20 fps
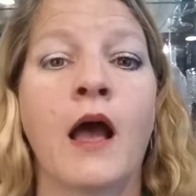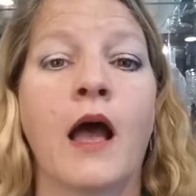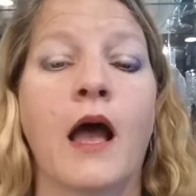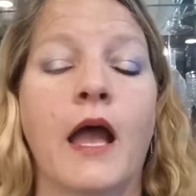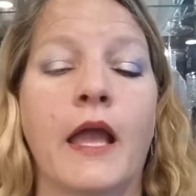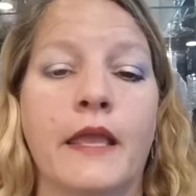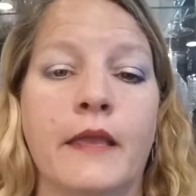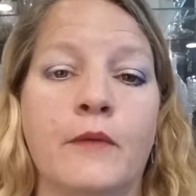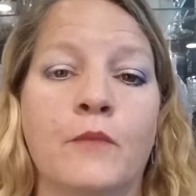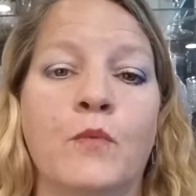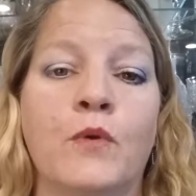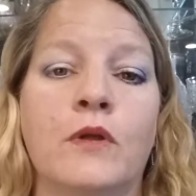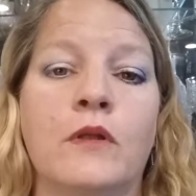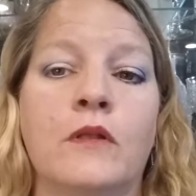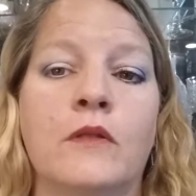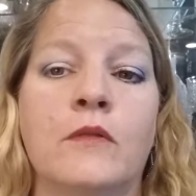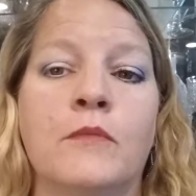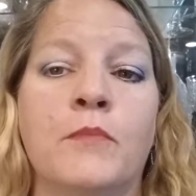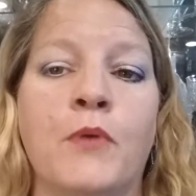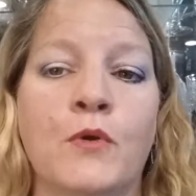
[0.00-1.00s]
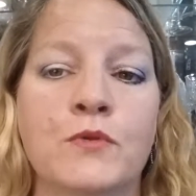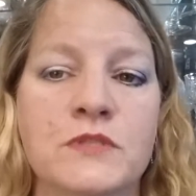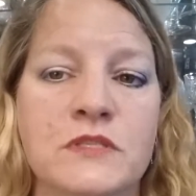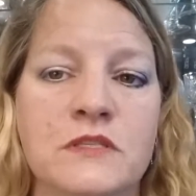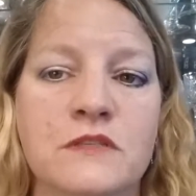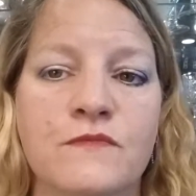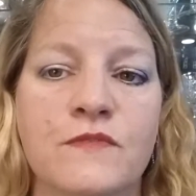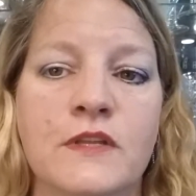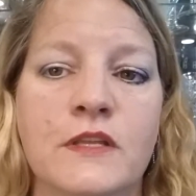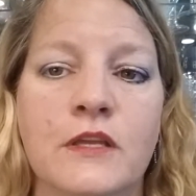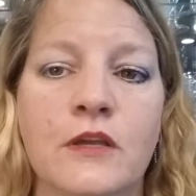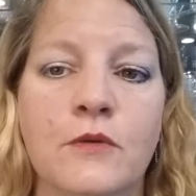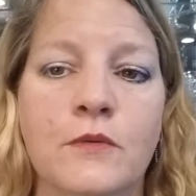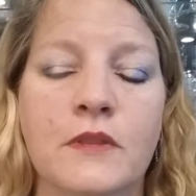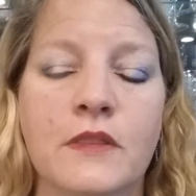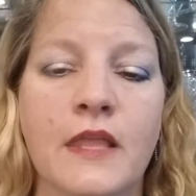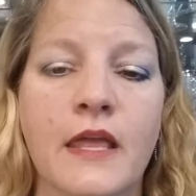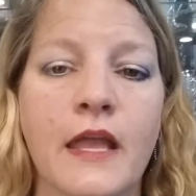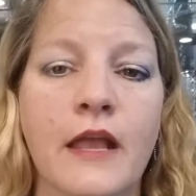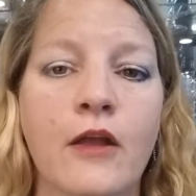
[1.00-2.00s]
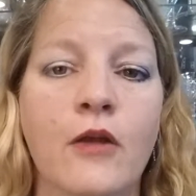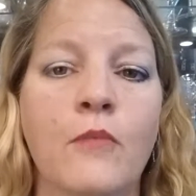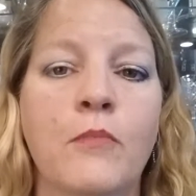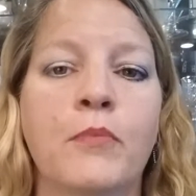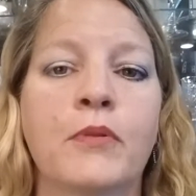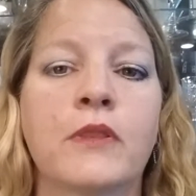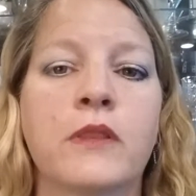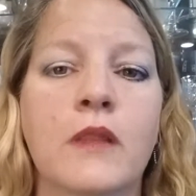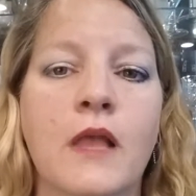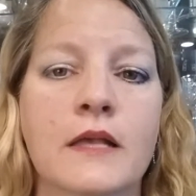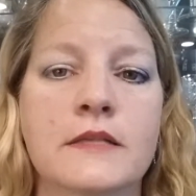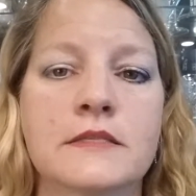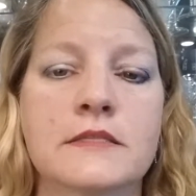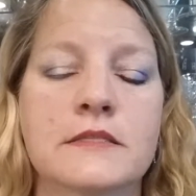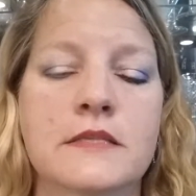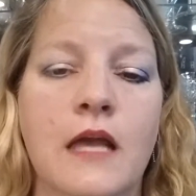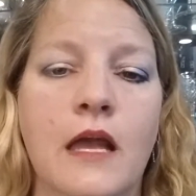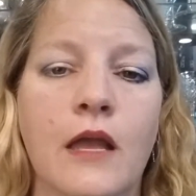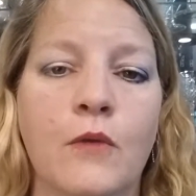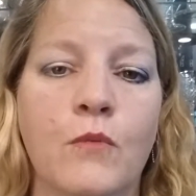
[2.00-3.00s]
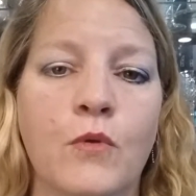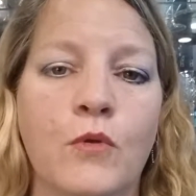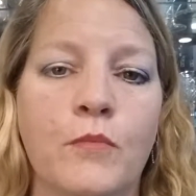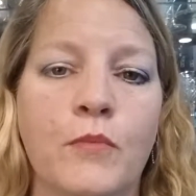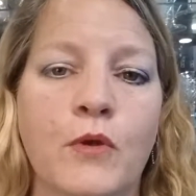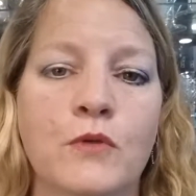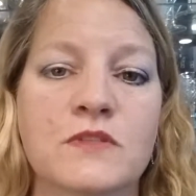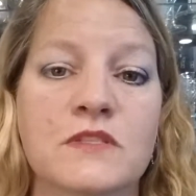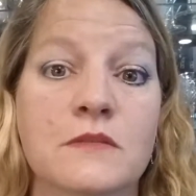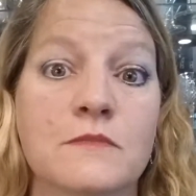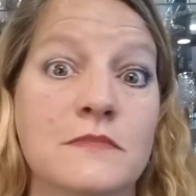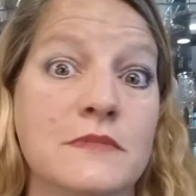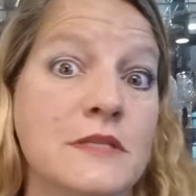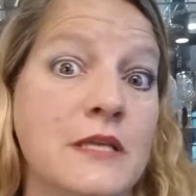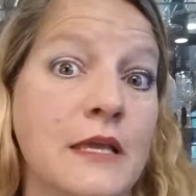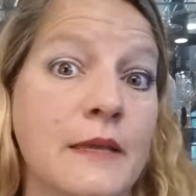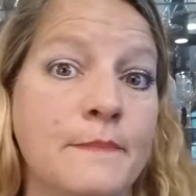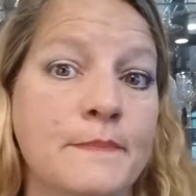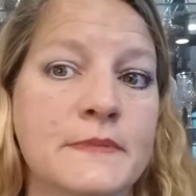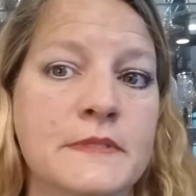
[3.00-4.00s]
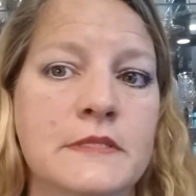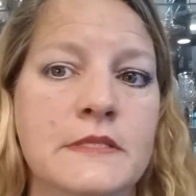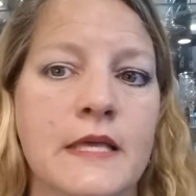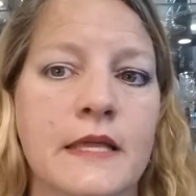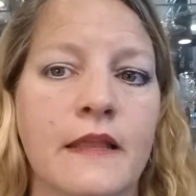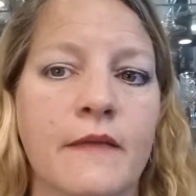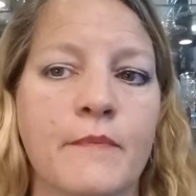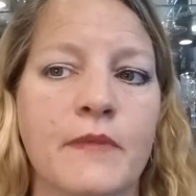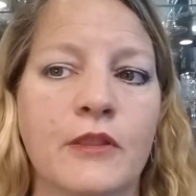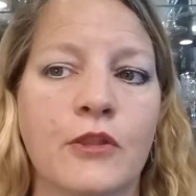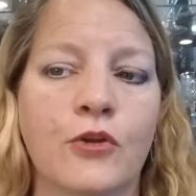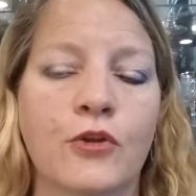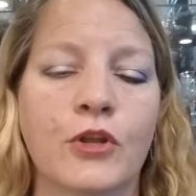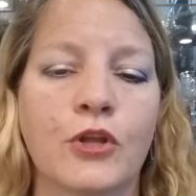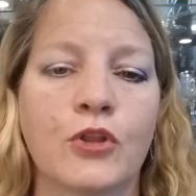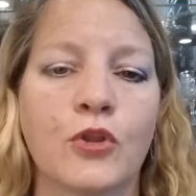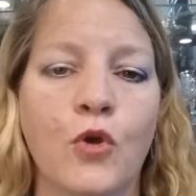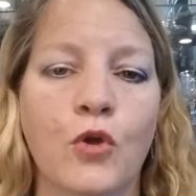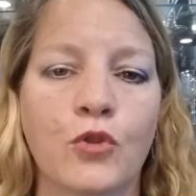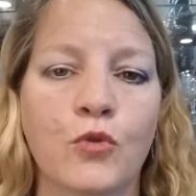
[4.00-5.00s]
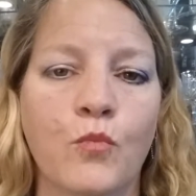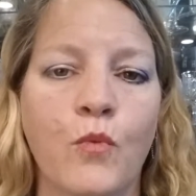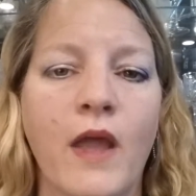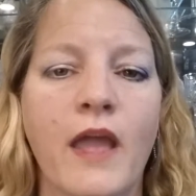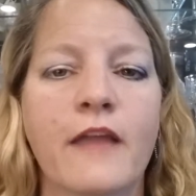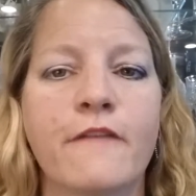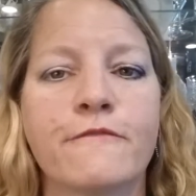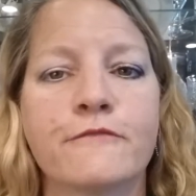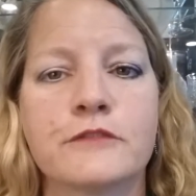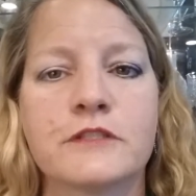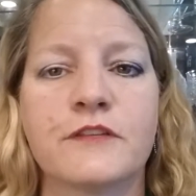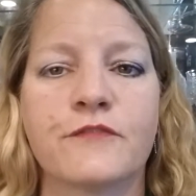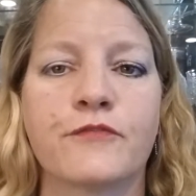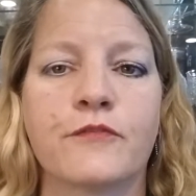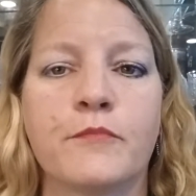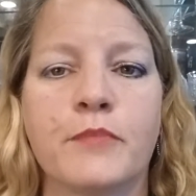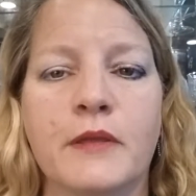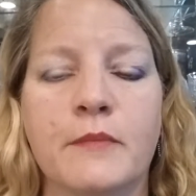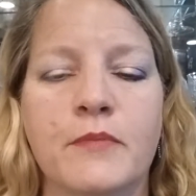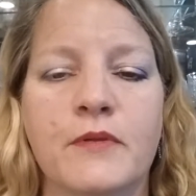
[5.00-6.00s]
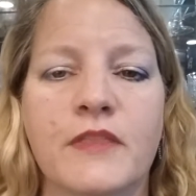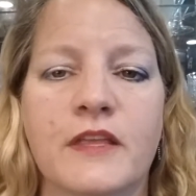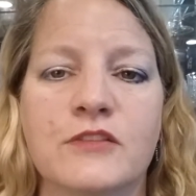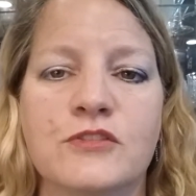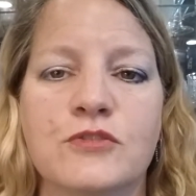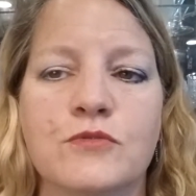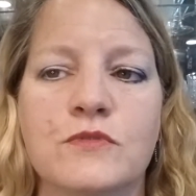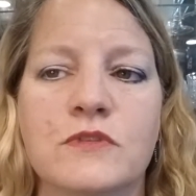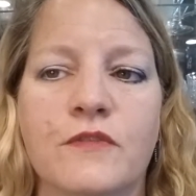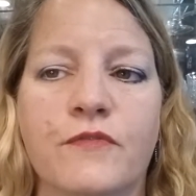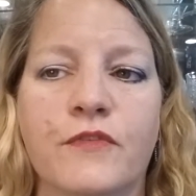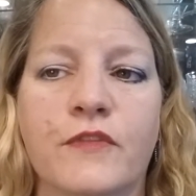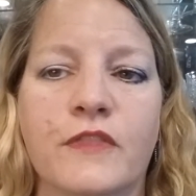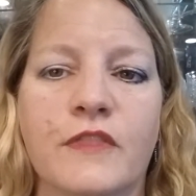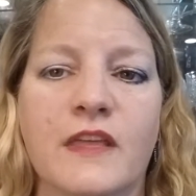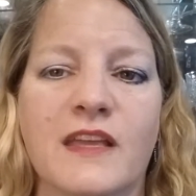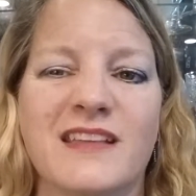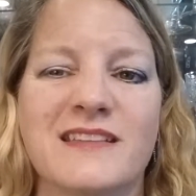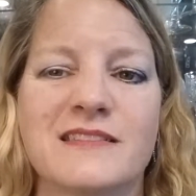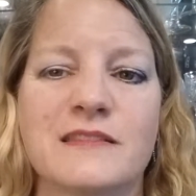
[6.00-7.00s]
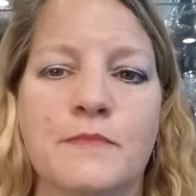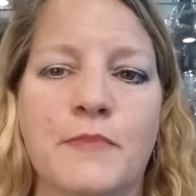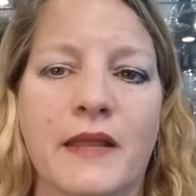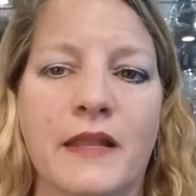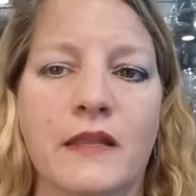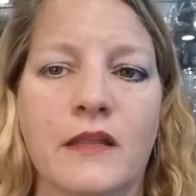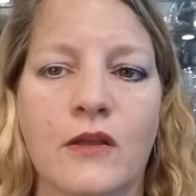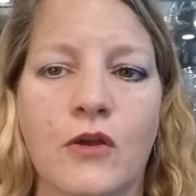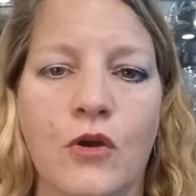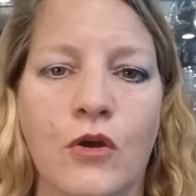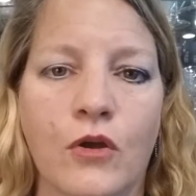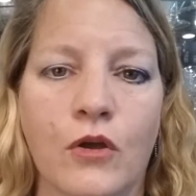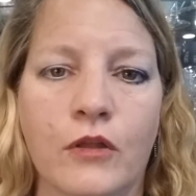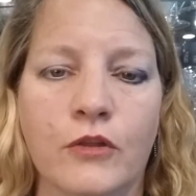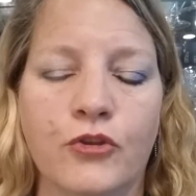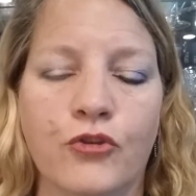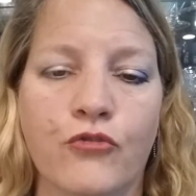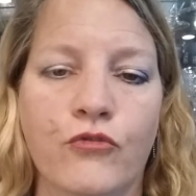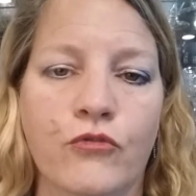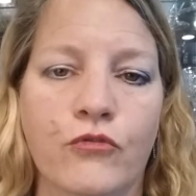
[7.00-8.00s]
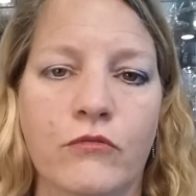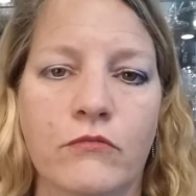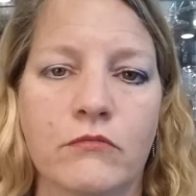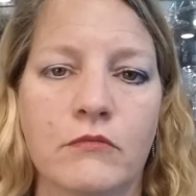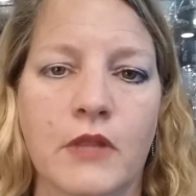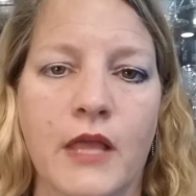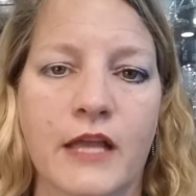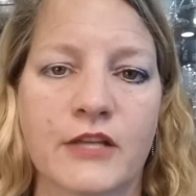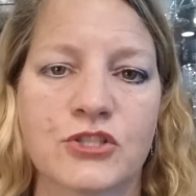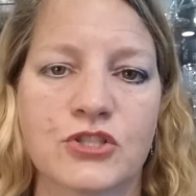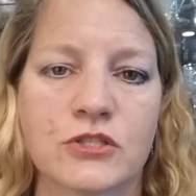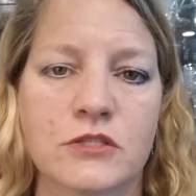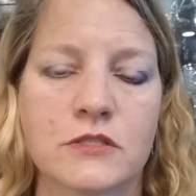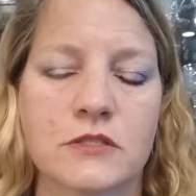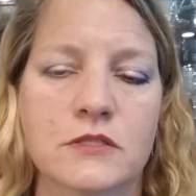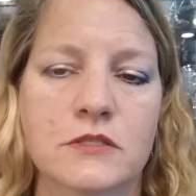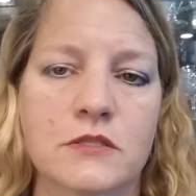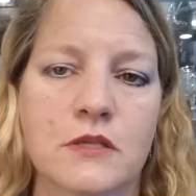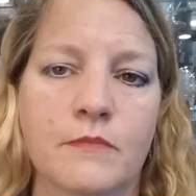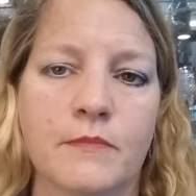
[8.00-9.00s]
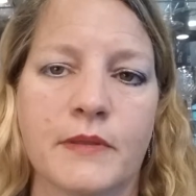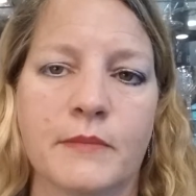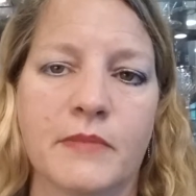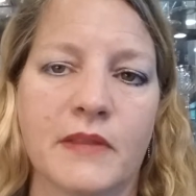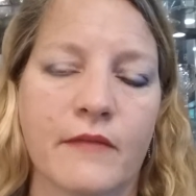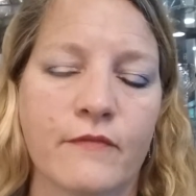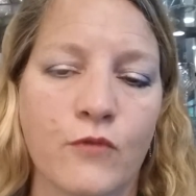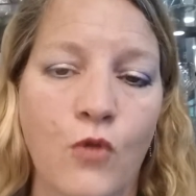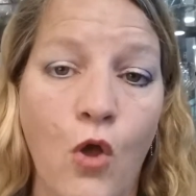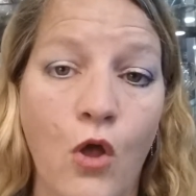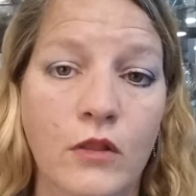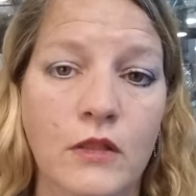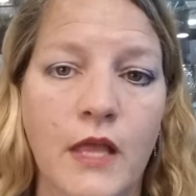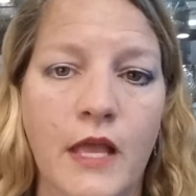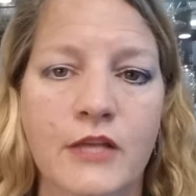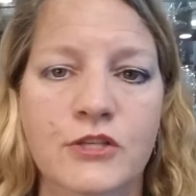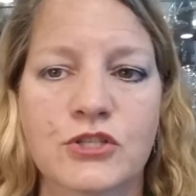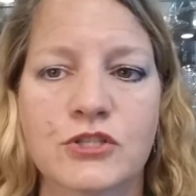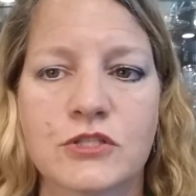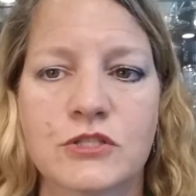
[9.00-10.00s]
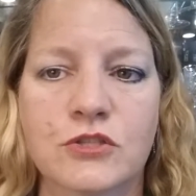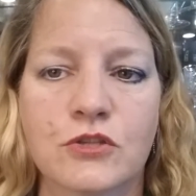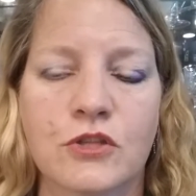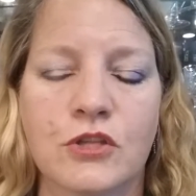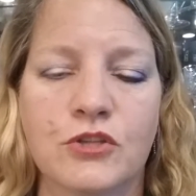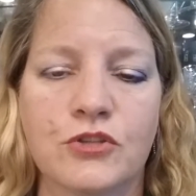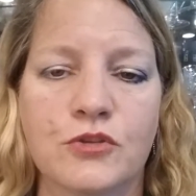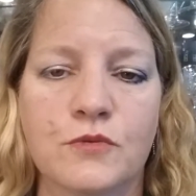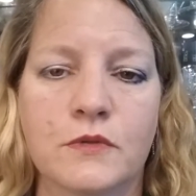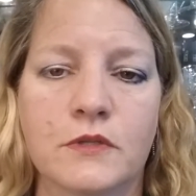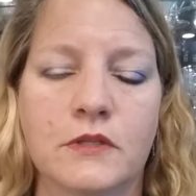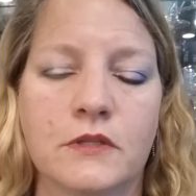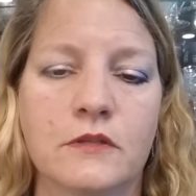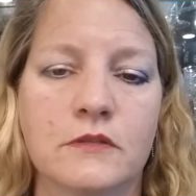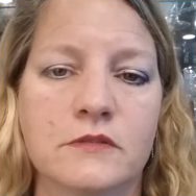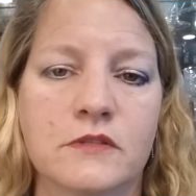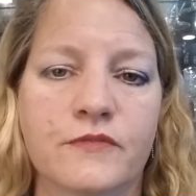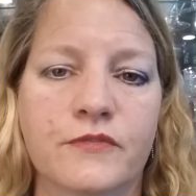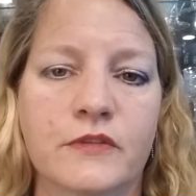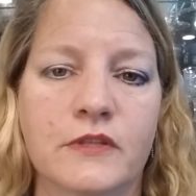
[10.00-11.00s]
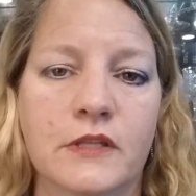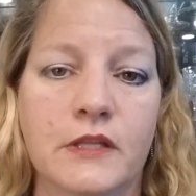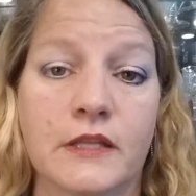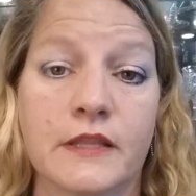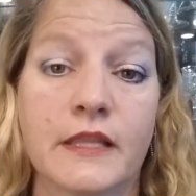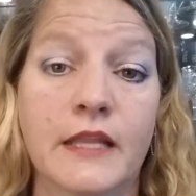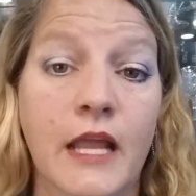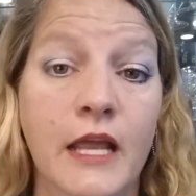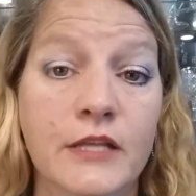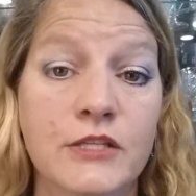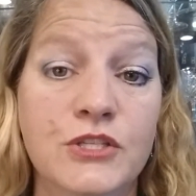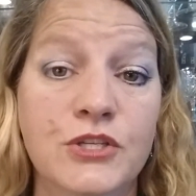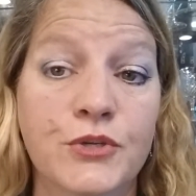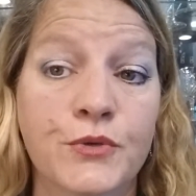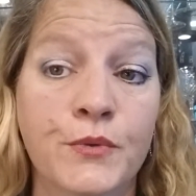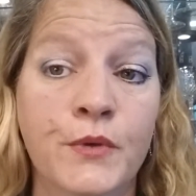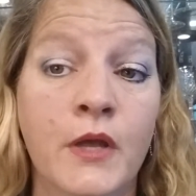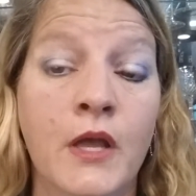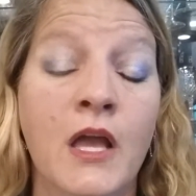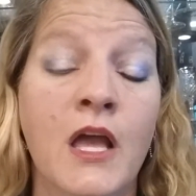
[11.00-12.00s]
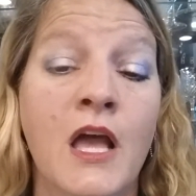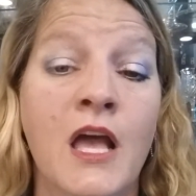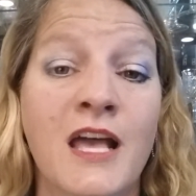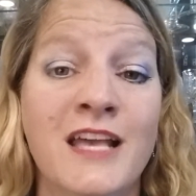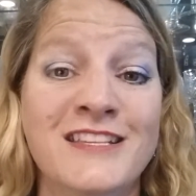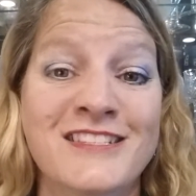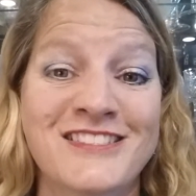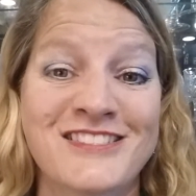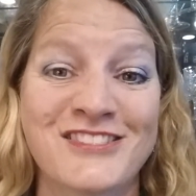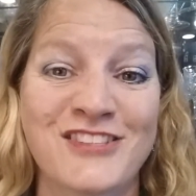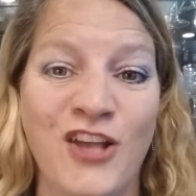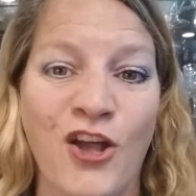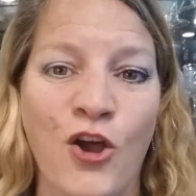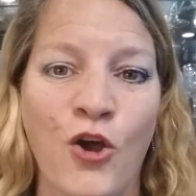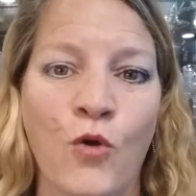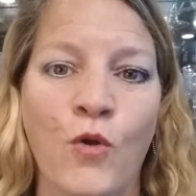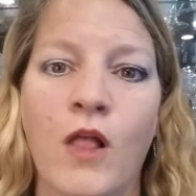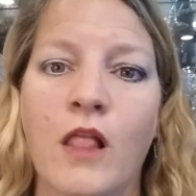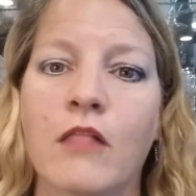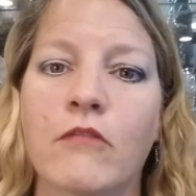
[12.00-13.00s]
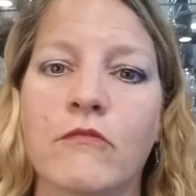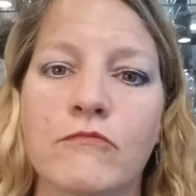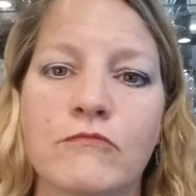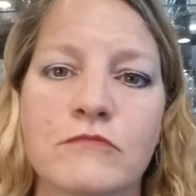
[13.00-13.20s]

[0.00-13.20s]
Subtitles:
I will post this video in there, plus I will post some tips that I've been learning along the way for different people that do different things depending on your lashes. Some people have long lashes, so they do it a little differently than I do. So